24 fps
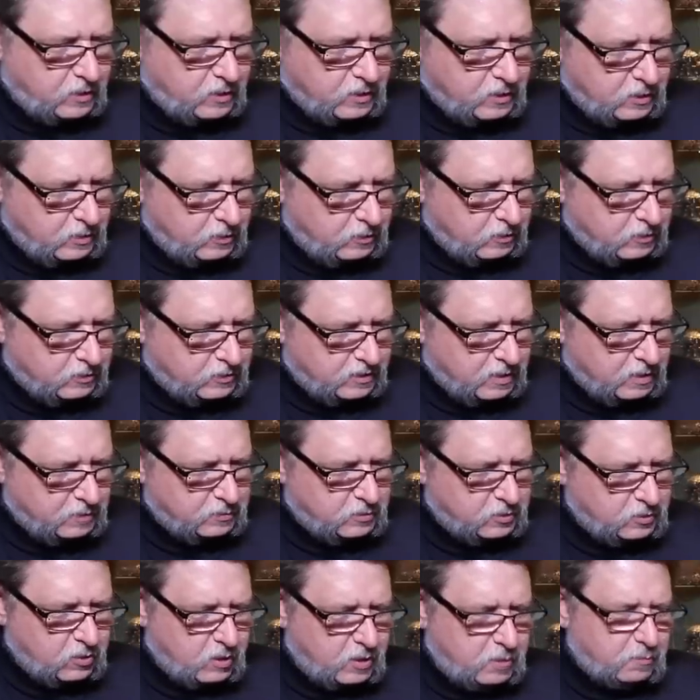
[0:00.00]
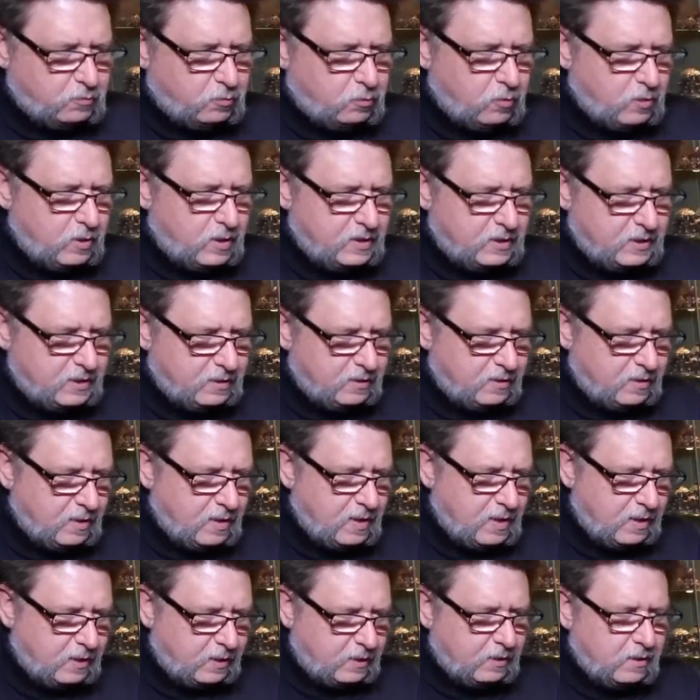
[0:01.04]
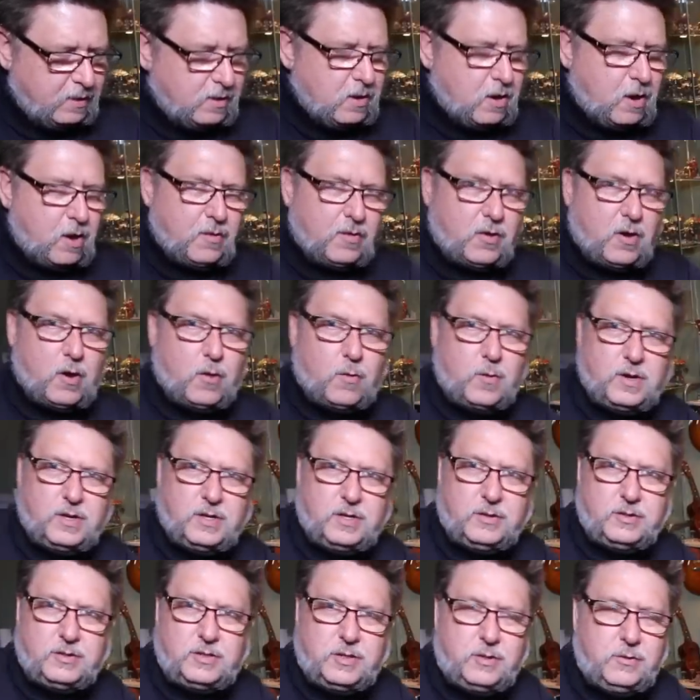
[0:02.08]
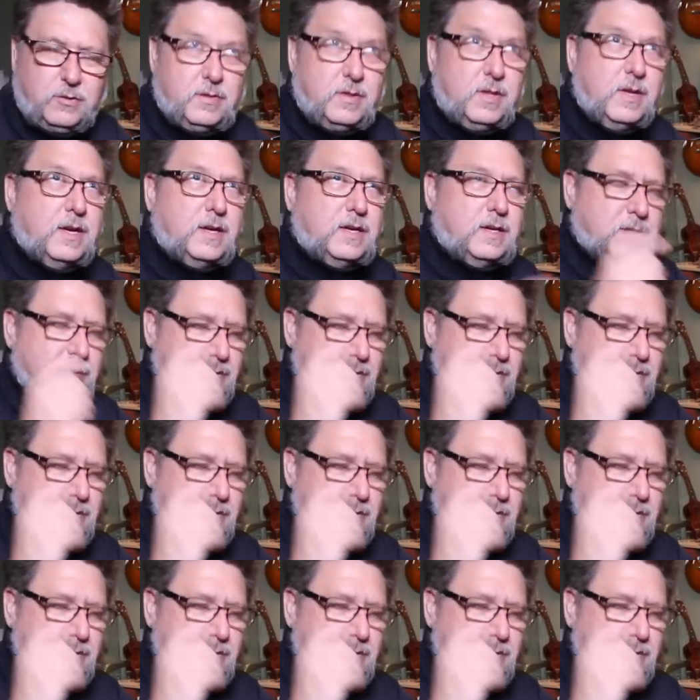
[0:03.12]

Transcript: you can do your substrate pretty thick, although I wouldn't do too thick